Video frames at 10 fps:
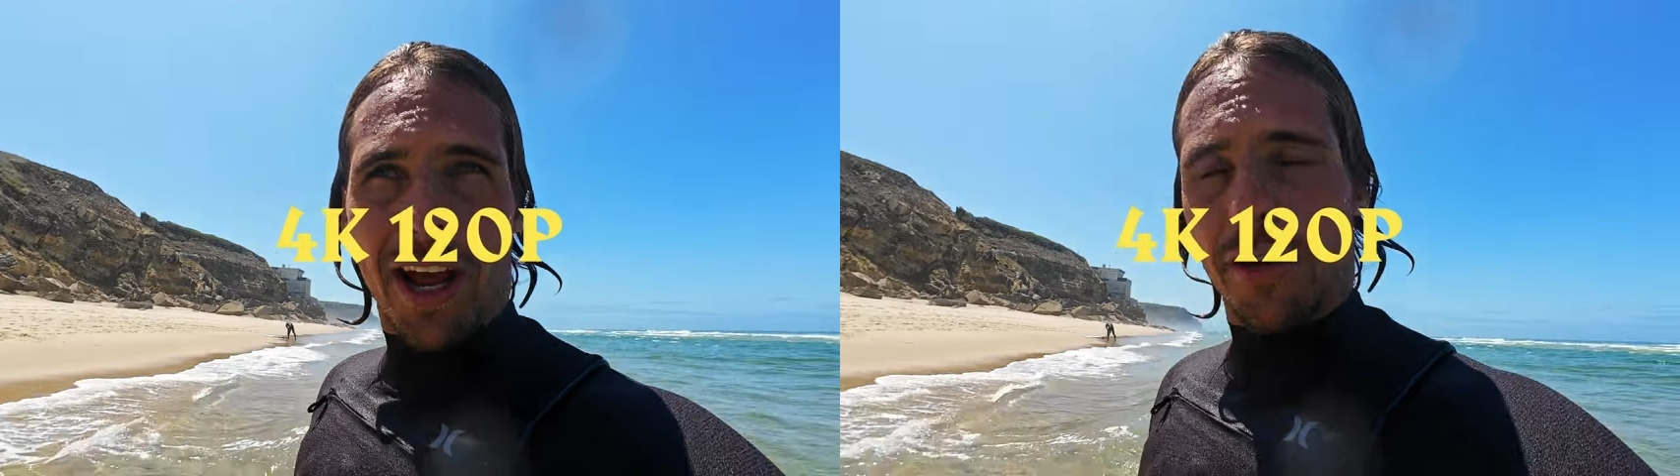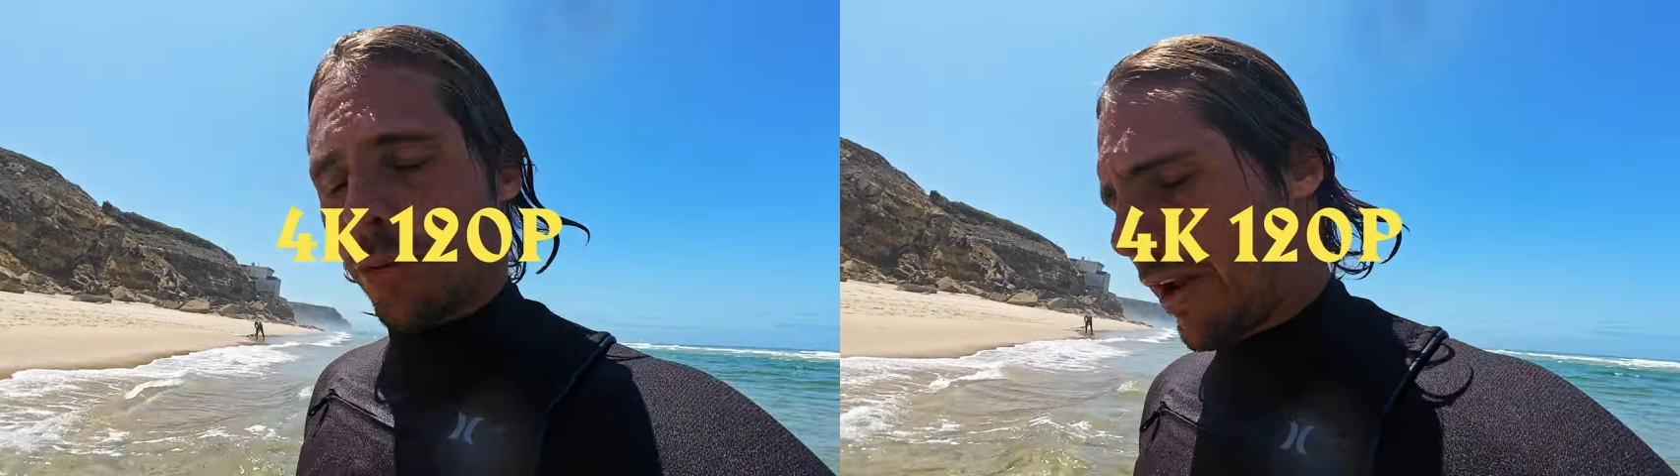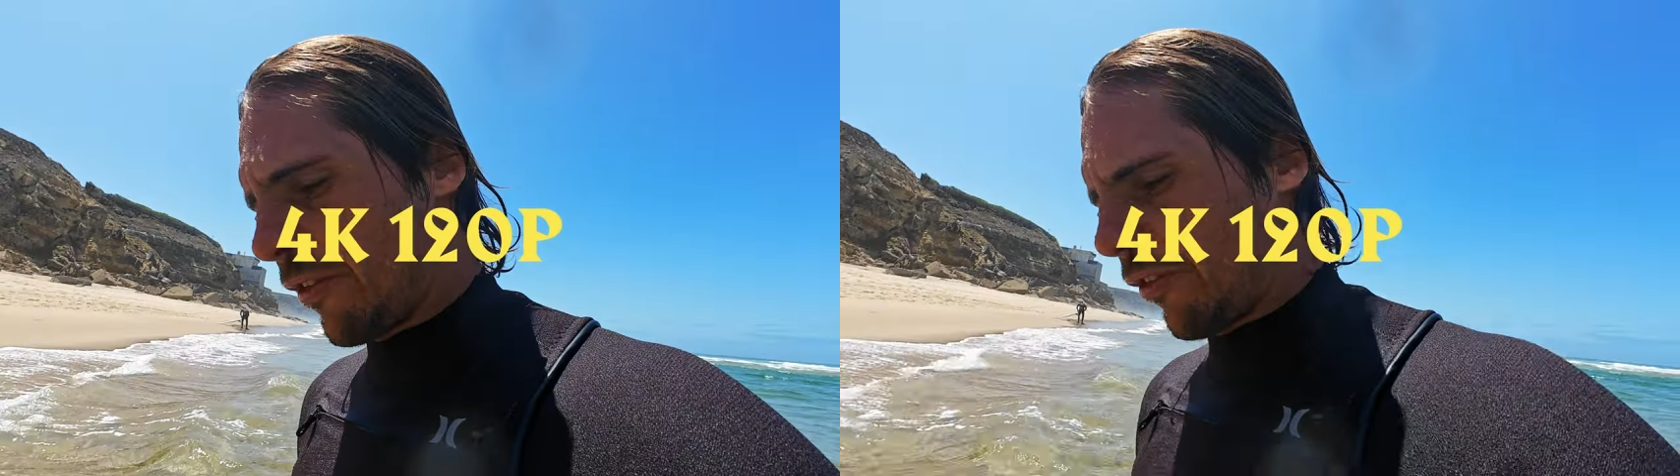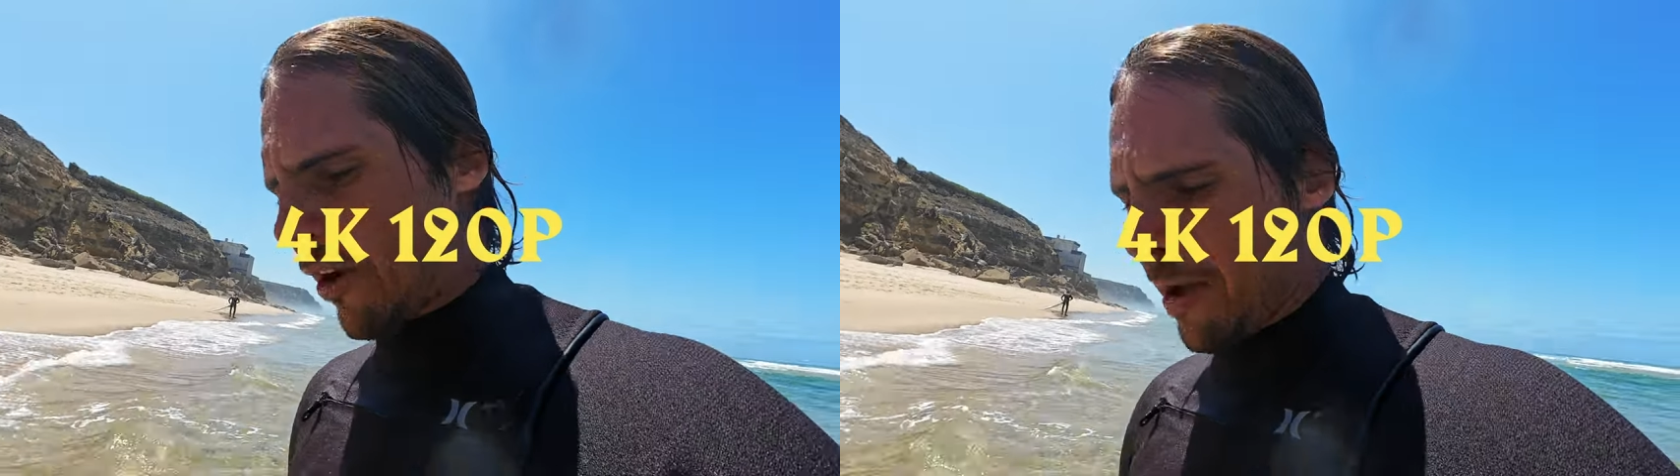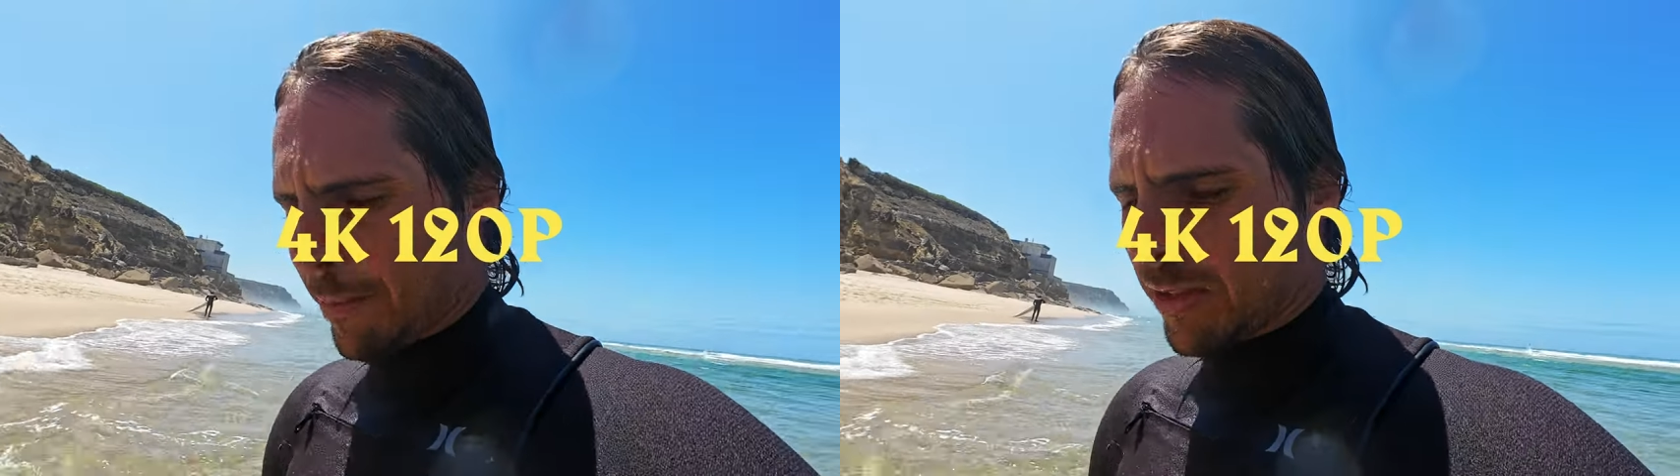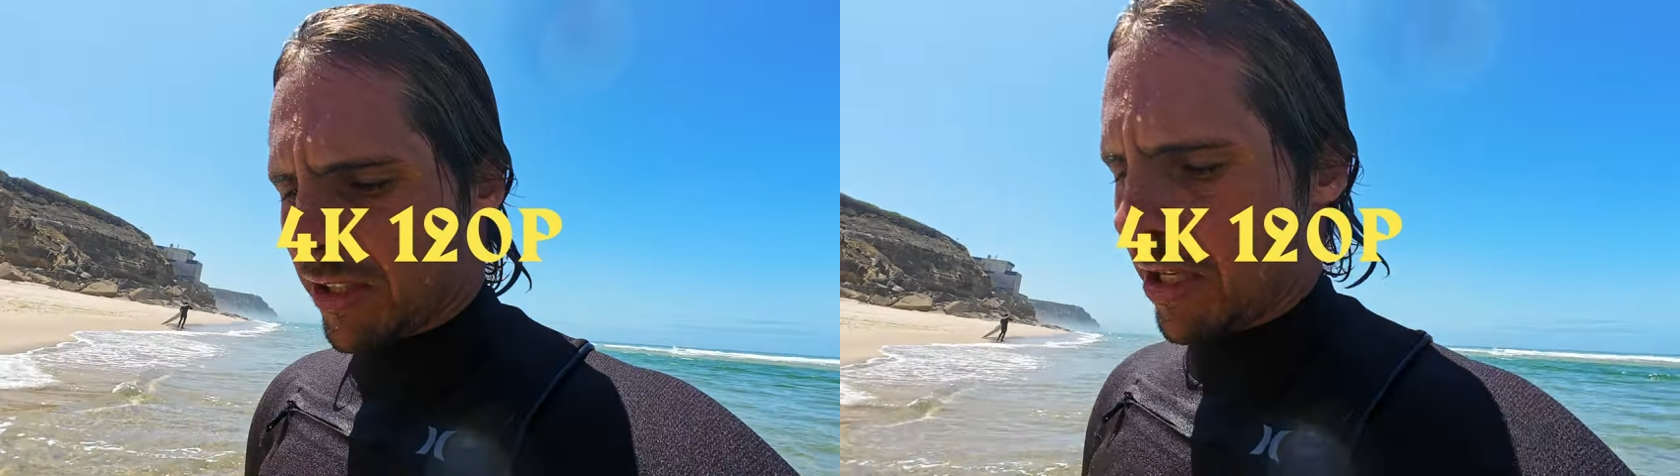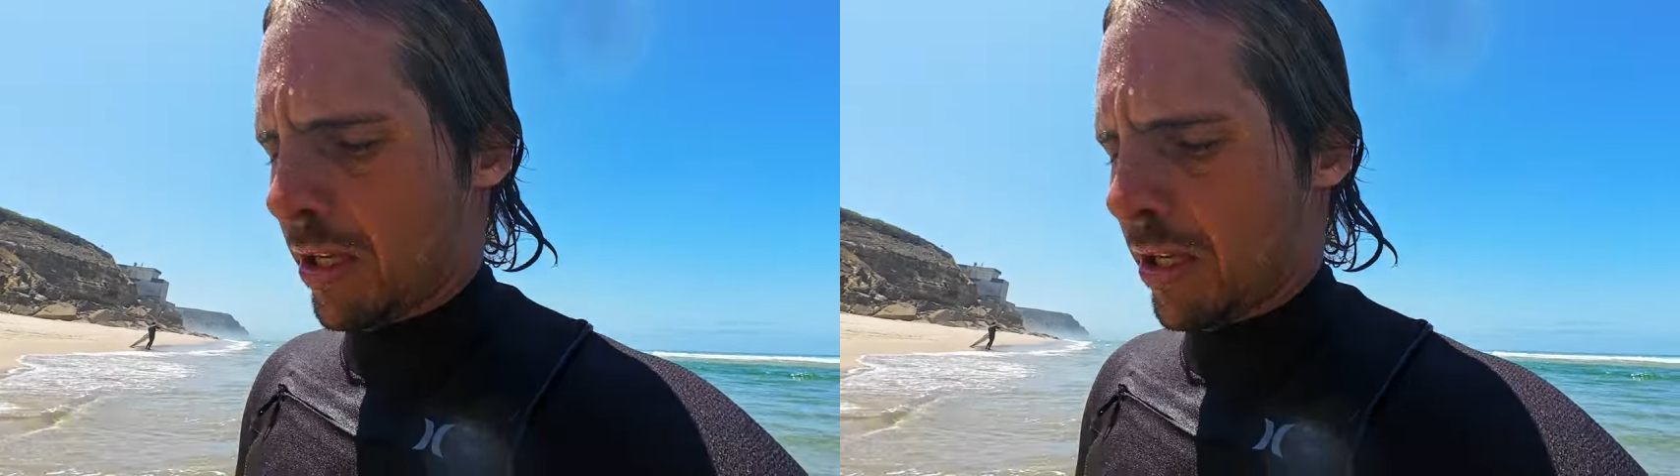120 frames